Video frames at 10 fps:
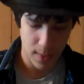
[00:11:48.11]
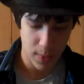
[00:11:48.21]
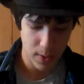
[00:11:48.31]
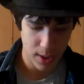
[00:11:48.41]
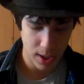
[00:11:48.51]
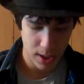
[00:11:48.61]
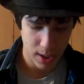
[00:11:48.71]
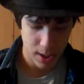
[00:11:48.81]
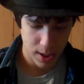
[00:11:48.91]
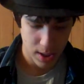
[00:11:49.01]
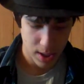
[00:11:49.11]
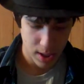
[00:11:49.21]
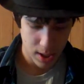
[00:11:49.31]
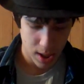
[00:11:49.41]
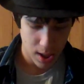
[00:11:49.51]
music
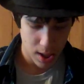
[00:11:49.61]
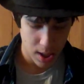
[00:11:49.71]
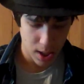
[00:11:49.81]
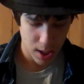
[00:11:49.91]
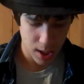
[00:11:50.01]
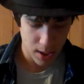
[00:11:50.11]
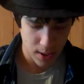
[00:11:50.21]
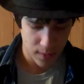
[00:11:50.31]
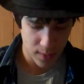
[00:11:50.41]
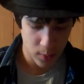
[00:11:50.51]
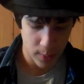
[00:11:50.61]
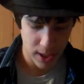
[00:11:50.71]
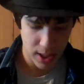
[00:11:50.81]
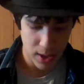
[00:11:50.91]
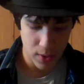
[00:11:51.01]
from your
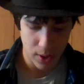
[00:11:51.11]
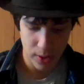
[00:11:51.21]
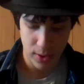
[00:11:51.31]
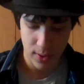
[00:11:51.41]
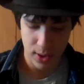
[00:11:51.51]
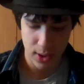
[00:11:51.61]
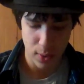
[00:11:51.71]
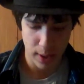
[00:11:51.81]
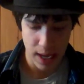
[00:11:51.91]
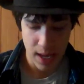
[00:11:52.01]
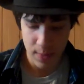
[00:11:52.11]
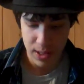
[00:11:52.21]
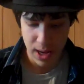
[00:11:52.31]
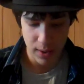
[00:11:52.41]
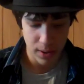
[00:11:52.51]
PC. You can also use it to store games
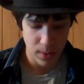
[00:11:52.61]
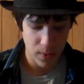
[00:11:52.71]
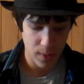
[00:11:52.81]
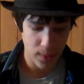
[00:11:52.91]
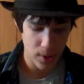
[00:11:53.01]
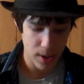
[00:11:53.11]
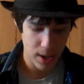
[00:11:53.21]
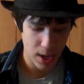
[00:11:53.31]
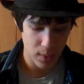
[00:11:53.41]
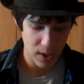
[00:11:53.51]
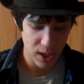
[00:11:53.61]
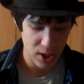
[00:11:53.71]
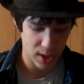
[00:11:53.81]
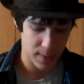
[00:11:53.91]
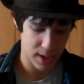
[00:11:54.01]
downloaded from your Nintendo
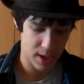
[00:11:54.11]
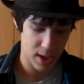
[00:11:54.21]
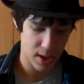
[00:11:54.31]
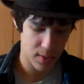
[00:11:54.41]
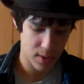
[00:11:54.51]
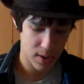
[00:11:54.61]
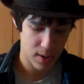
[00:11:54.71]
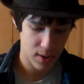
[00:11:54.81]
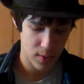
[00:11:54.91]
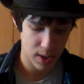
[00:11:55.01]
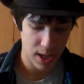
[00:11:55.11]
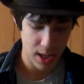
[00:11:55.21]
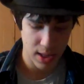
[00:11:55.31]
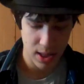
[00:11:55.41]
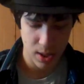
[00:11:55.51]
eShop, the Nintendo
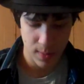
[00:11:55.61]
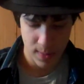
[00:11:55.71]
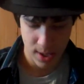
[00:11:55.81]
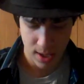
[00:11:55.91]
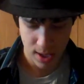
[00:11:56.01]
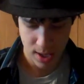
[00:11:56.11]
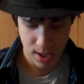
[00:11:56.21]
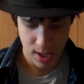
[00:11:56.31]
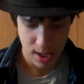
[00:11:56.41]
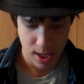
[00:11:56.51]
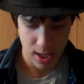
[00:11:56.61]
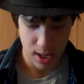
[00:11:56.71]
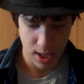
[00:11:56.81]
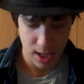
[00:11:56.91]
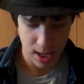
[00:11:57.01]
3DS system.
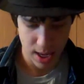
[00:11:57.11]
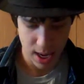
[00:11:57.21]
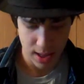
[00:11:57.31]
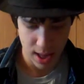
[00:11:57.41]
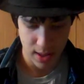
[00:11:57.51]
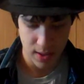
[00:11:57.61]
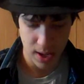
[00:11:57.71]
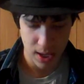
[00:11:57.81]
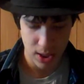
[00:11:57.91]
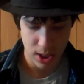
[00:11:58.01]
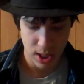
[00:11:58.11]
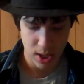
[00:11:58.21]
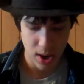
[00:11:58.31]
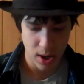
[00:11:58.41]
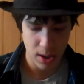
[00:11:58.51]
It has
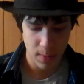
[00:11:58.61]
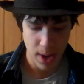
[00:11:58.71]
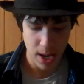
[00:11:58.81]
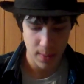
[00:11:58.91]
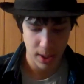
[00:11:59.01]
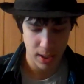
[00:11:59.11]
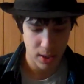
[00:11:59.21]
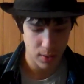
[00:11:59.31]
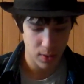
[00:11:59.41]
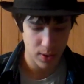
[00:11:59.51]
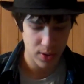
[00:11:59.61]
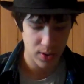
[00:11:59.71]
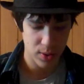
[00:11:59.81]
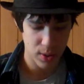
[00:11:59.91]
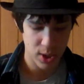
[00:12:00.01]
SDHC card compatibility to increase your
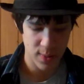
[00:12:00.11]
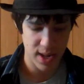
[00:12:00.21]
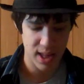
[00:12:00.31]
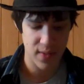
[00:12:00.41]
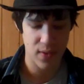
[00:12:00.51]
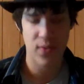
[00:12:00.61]
storage space even